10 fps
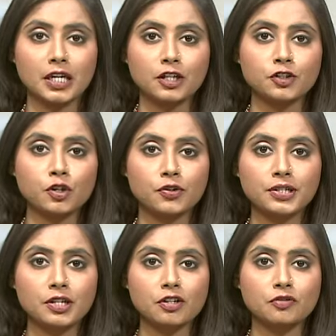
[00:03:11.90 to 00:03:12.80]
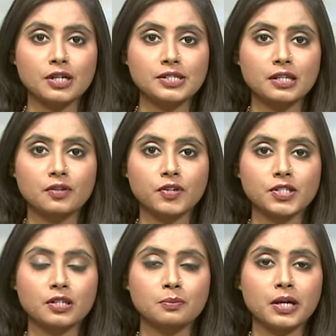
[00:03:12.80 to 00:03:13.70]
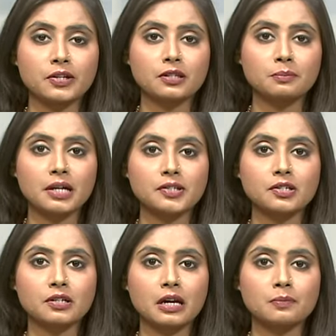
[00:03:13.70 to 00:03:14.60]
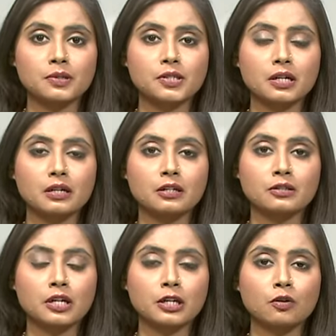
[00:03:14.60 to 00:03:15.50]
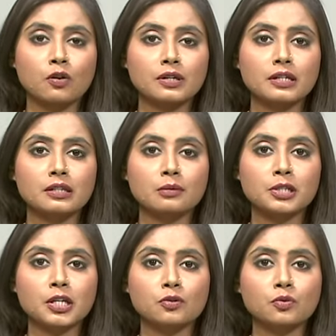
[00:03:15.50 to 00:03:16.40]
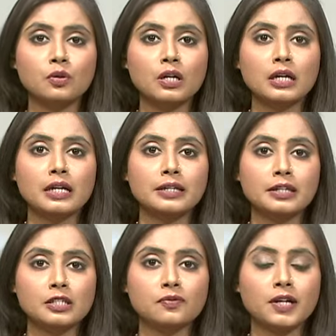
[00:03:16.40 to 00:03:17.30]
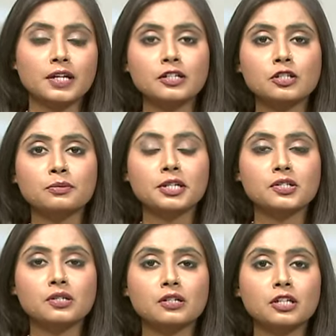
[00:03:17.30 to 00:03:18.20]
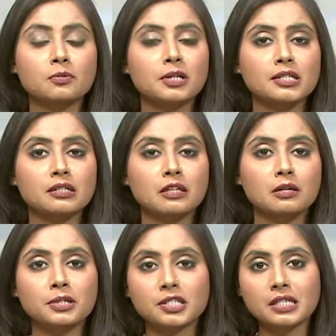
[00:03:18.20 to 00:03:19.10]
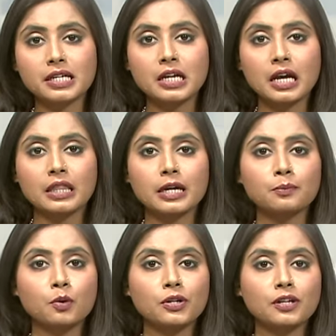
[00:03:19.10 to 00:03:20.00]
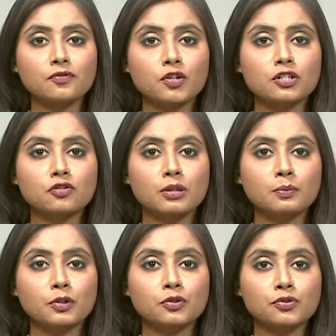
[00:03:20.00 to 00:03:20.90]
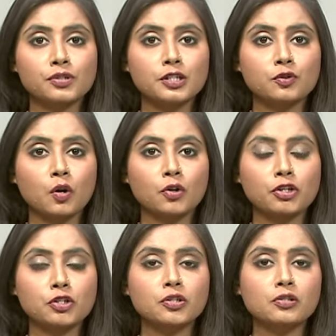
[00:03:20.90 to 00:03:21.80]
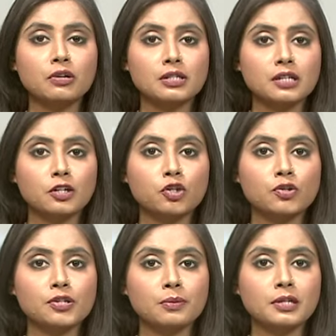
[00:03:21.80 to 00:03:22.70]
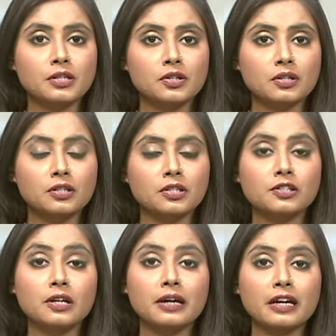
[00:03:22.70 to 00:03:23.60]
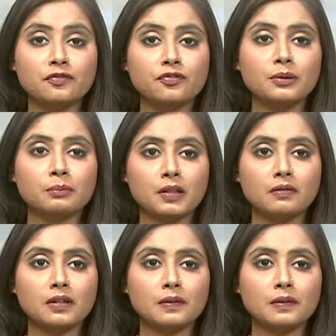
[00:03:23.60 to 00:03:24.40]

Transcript: During her address at the Viksit Bharat Ambassador Campus Dialogue in Tamil Nadu, India's Finance Minister Nirmala Sitharaman said that more than 43.3 crore digital transactions are being done in India every month.